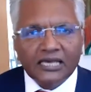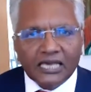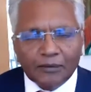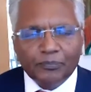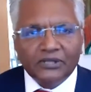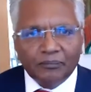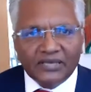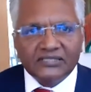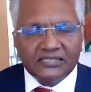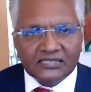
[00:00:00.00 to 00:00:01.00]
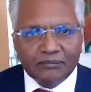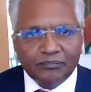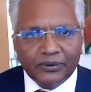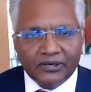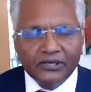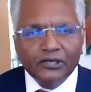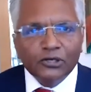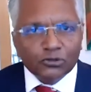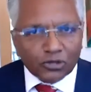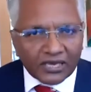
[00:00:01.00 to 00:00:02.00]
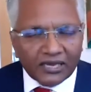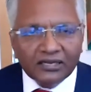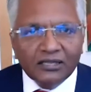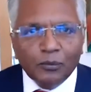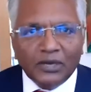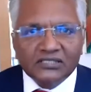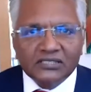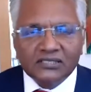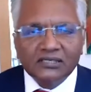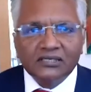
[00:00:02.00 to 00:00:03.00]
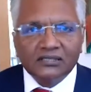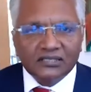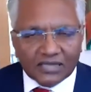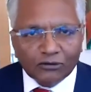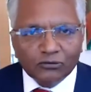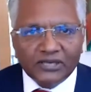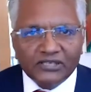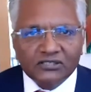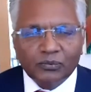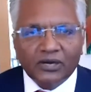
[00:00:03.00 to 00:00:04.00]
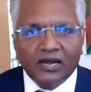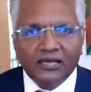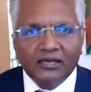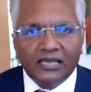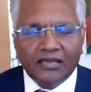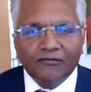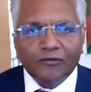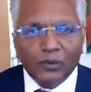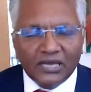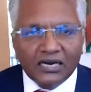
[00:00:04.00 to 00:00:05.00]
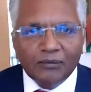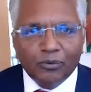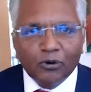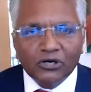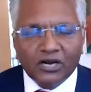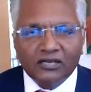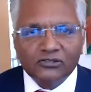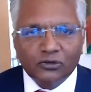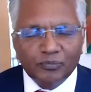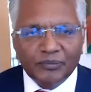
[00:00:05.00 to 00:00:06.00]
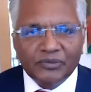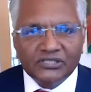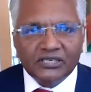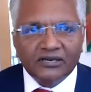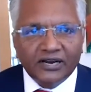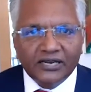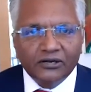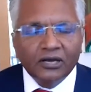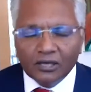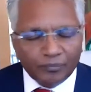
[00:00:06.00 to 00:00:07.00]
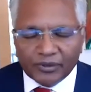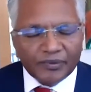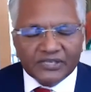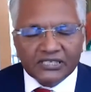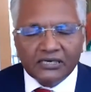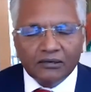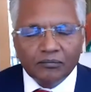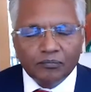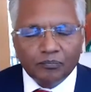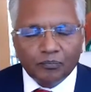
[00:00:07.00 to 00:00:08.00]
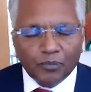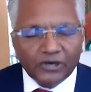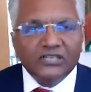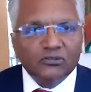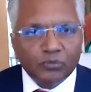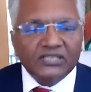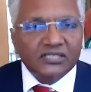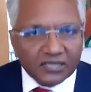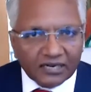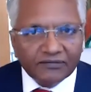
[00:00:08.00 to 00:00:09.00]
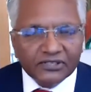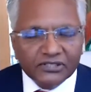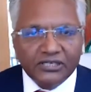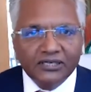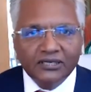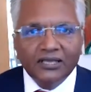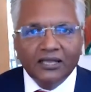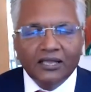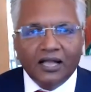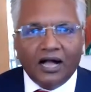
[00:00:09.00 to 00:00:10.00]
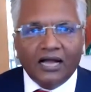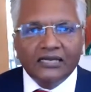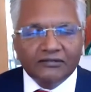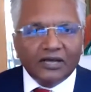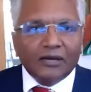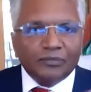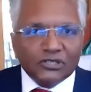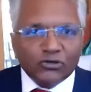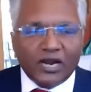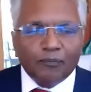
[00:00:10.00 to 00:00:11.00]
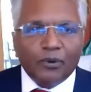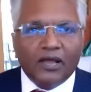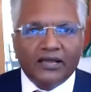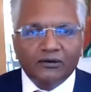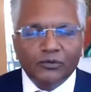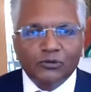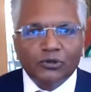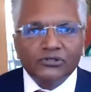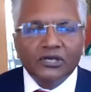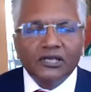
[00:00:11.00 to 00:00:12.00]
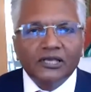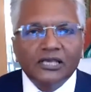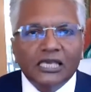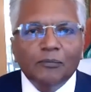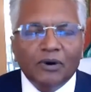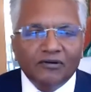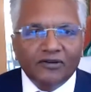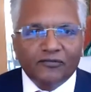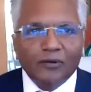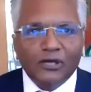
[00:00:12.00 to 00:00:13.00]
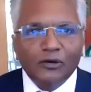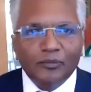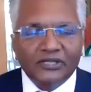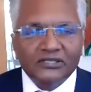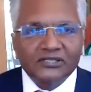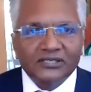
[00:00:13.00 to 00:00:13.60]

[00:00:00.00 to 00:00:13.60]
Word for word: Keep the message simple. So here in the West, the Southwest, where I gave weekly broadcasts on BBC radio, BBC Points West television, I developed a strap line which was keep away from human.